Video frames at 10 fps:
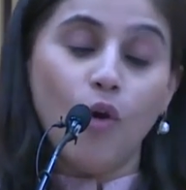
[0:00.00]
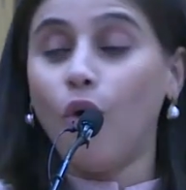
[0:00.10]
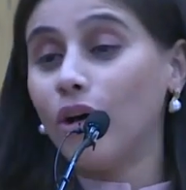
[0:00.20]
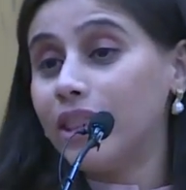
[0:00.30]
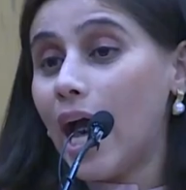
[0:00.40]

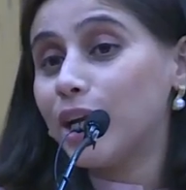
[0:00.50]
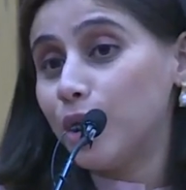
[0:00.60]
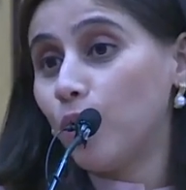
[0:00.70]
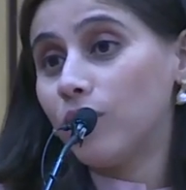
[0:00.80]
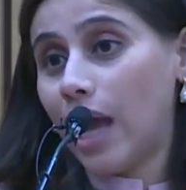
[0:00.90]
on that
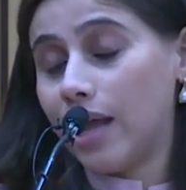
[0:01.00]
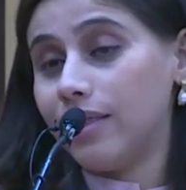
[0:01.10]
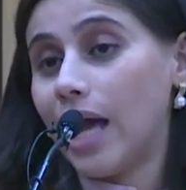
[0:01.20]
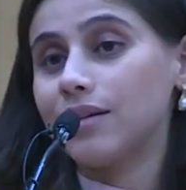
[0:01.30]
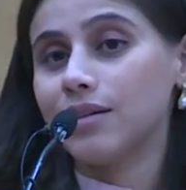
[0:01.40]
note,
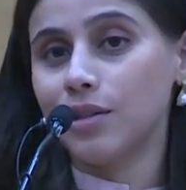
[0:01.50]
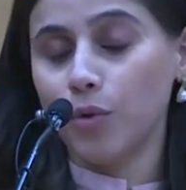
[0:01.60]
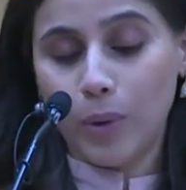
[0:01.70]
and that is the